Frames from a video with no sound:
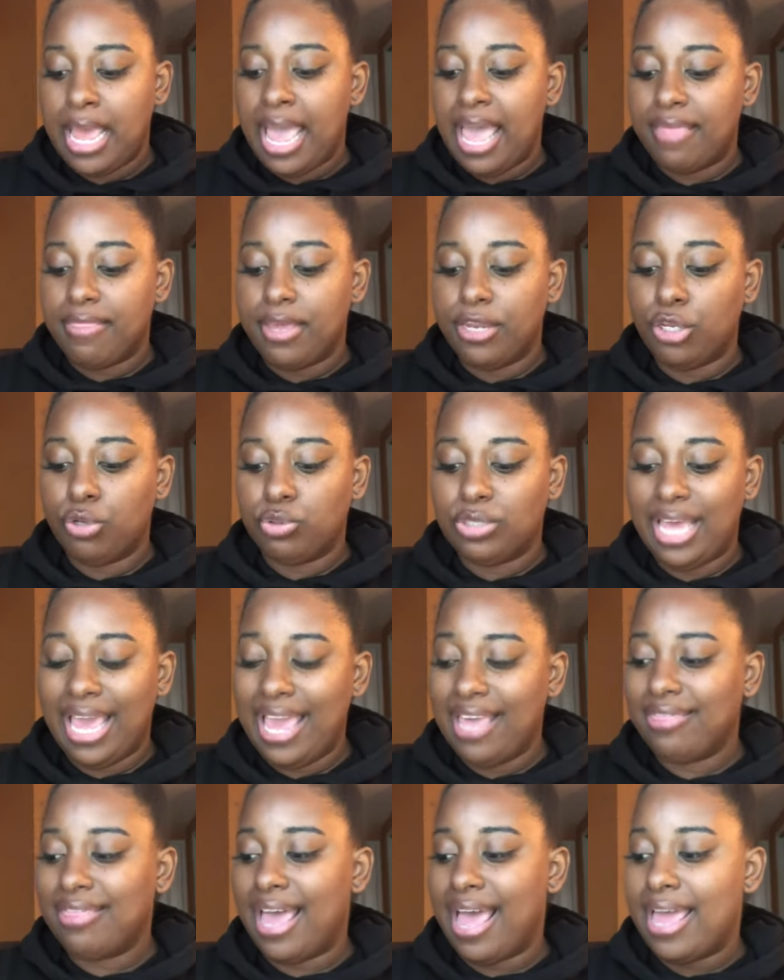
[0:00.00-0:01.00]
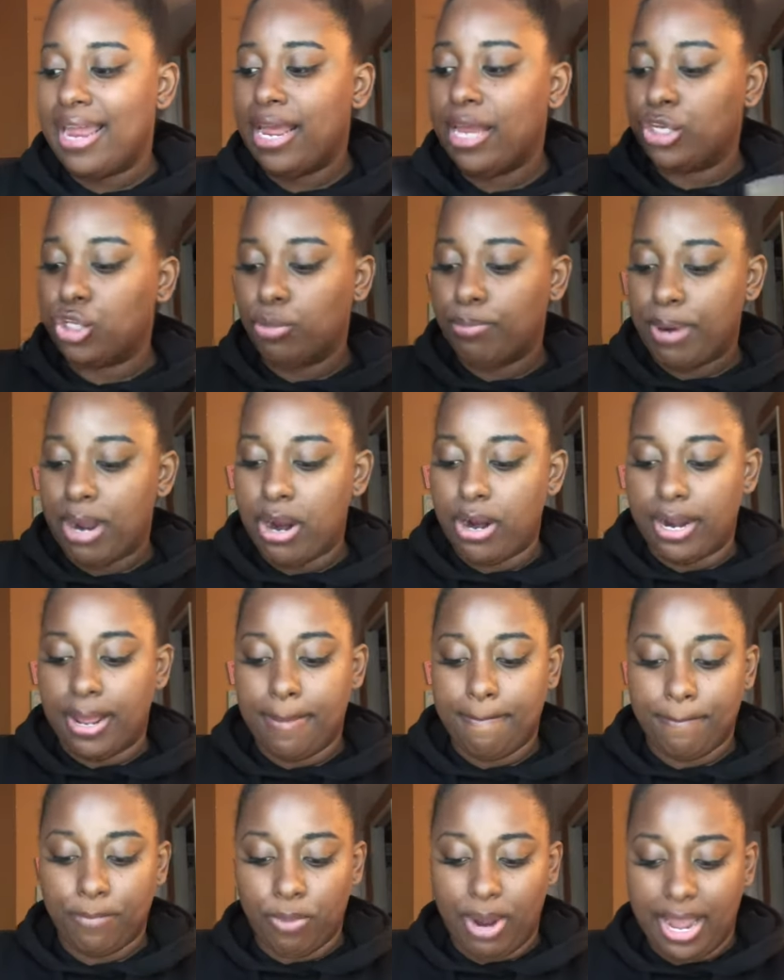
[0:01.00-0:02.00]
And then you take that and you burn
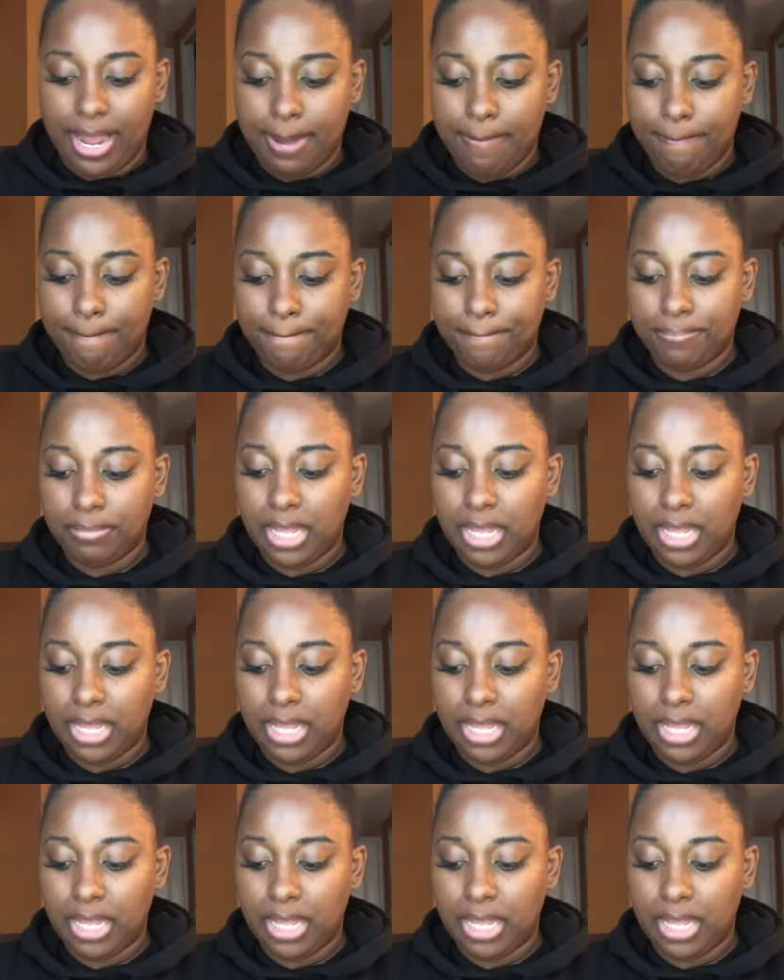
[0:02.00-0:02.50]
it, right?